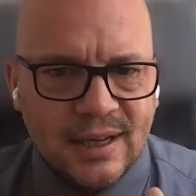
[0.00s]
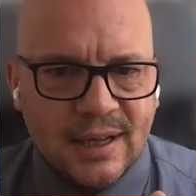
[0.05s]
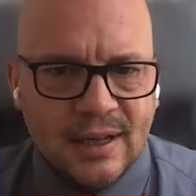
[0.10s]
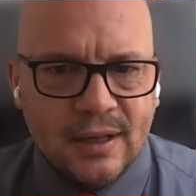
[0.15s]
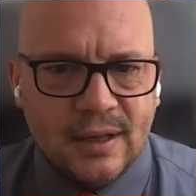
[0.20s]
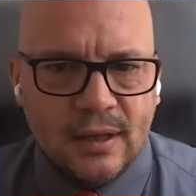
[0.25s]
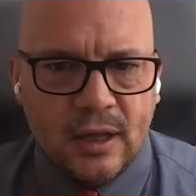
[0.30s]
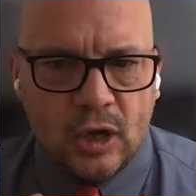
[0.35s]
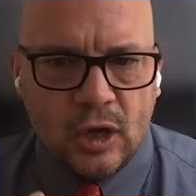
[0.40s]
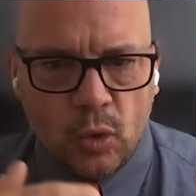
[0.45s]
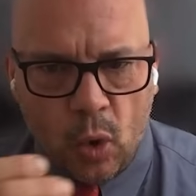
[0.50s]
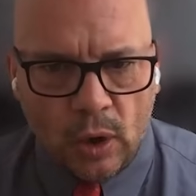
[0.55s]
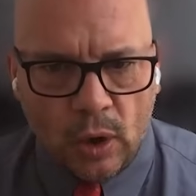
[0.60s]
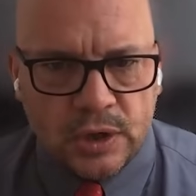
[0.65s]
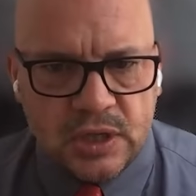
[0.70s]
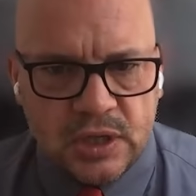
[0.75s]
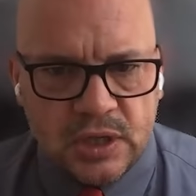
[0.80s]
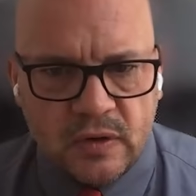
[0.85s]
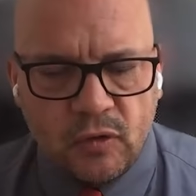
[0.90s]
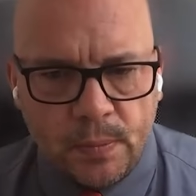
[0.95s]
equality of
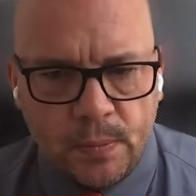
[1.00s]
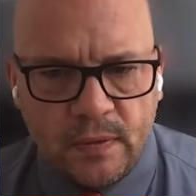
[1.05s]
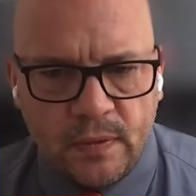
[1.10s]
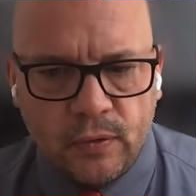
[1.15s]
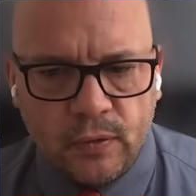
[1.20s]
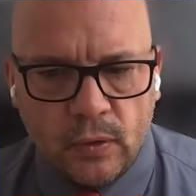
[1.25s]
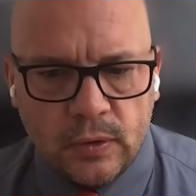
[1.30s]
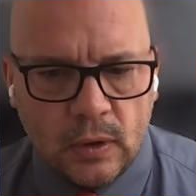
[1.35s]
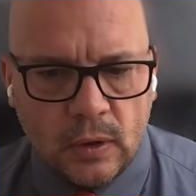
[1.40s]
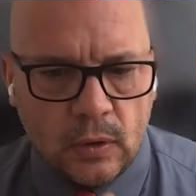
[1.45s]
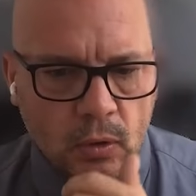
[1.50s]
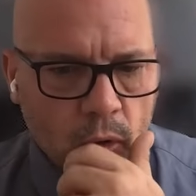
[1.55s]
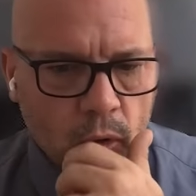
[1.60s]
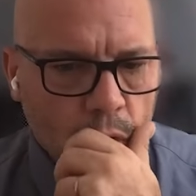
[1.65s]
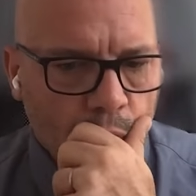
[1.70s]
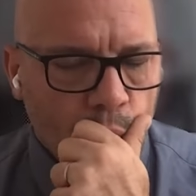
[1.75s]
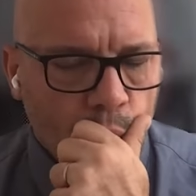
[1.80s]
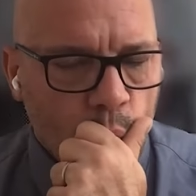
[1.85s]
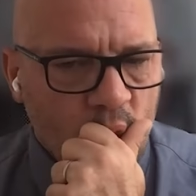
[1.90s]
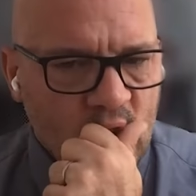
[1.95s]
all before the law,
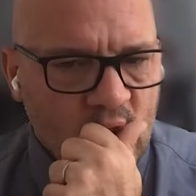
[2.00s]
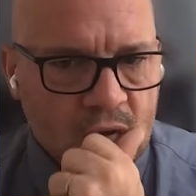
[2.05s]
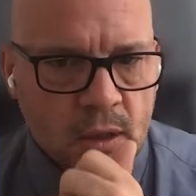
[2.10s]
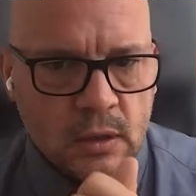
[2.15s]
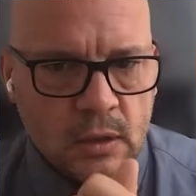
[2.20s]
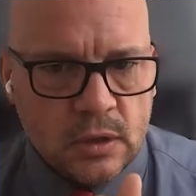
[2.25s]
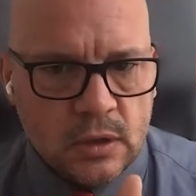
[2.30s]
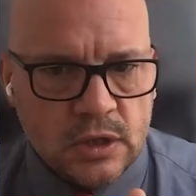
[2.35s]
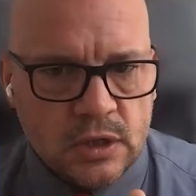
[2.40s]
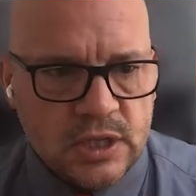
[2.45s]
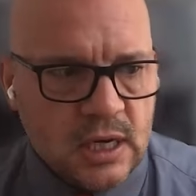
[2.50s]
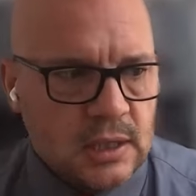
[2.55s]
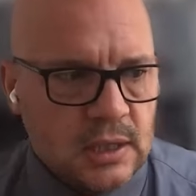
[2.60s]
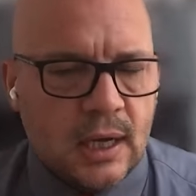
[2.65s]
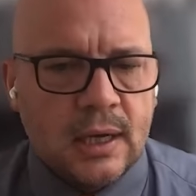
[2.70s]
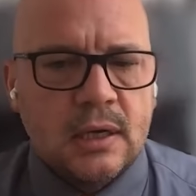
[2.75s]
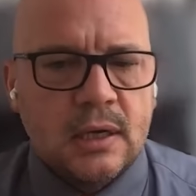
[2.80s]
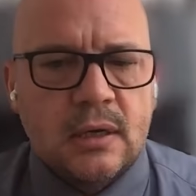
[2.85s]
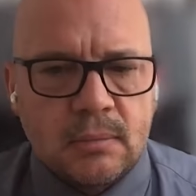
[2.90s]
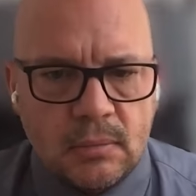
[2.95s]
we can seek to
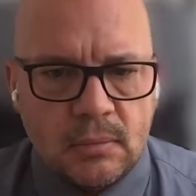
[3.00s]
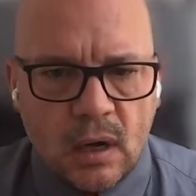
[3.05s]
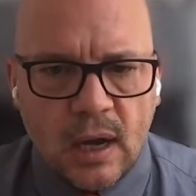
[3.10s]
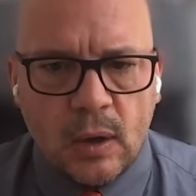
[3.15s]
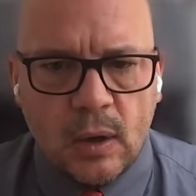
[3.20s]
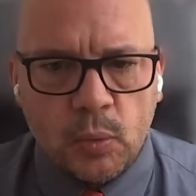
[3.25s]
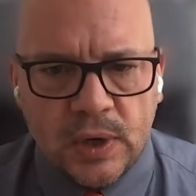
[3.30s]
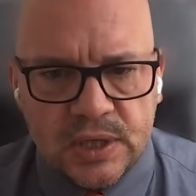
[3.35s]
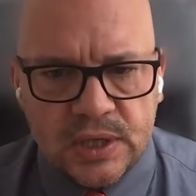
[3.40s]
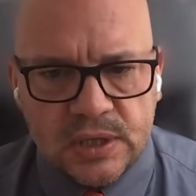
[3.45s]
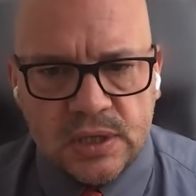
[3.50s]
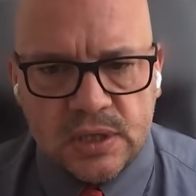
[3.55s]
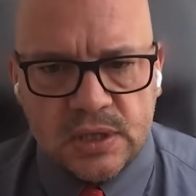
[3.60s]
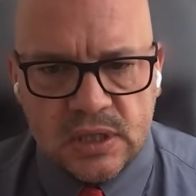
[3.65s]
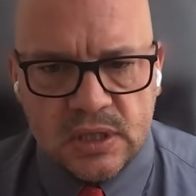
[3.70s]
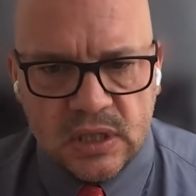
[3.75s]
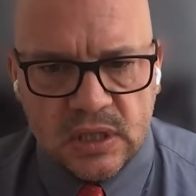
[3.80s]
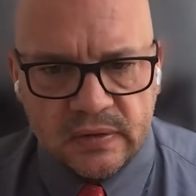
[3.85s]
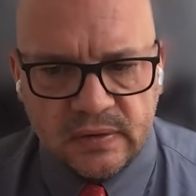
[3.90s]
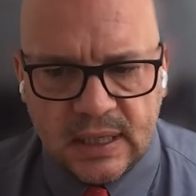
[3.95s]
undermine Western
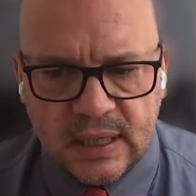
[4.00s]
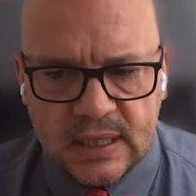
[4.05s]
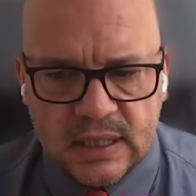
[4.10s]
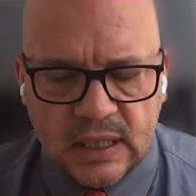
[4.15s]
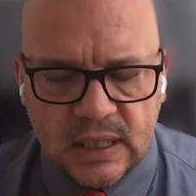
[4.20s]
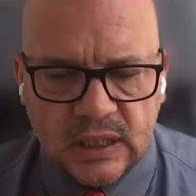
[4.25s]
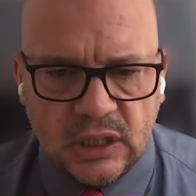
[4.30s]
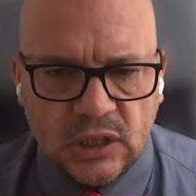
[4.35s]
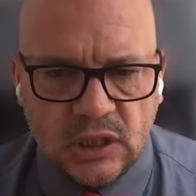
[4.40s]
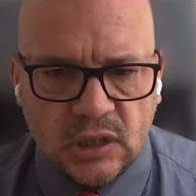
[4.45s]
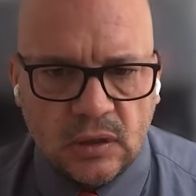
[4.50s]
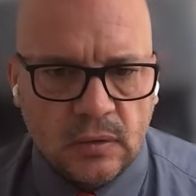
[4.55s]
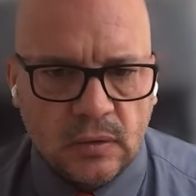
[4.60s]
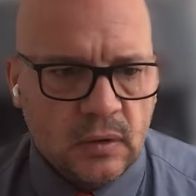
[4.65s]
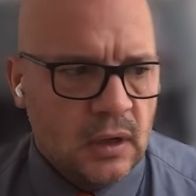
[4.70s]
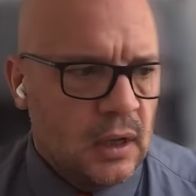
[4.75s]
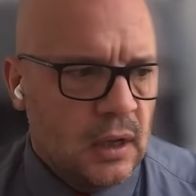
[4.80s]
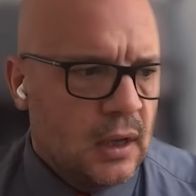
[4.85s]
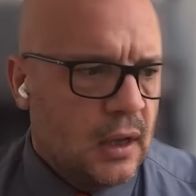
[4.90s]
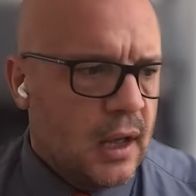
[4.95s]
civilization
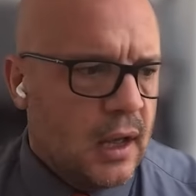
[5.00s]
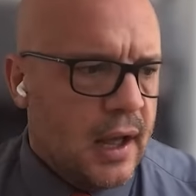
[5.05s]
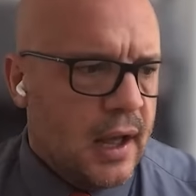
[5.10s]
and